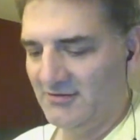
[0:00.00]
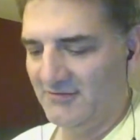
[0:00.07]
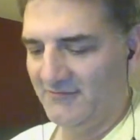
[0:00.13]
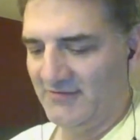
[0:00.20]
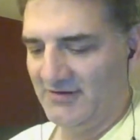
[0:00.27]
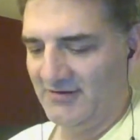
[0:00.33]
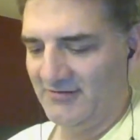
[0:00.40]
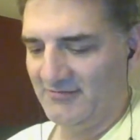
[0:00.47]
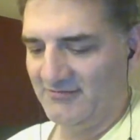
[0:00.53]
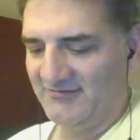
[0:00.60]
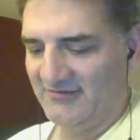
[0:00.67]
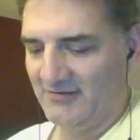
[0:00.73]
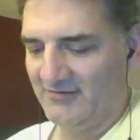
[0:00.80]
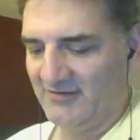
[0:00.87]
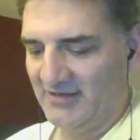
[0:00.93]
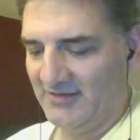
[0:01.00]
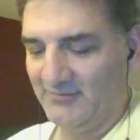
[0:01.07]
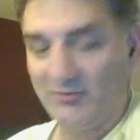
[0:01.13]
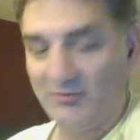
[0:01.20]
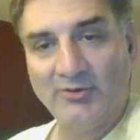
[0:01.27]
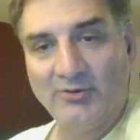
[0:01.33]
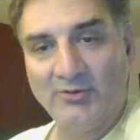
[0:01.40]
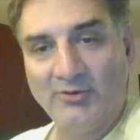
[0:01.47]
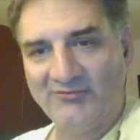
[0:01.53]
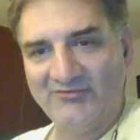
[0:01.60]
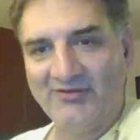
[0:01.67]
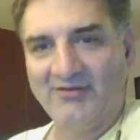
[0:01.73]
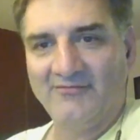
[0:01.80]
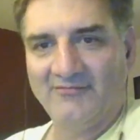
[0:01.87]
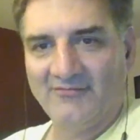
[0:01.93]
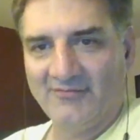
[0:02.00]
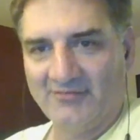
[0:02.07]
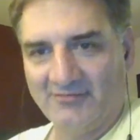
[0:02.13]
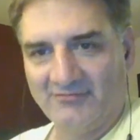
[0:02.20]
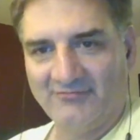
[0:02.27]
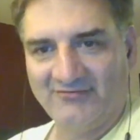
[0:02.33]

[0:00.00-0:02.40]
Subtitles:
if I sell the game to 1% of the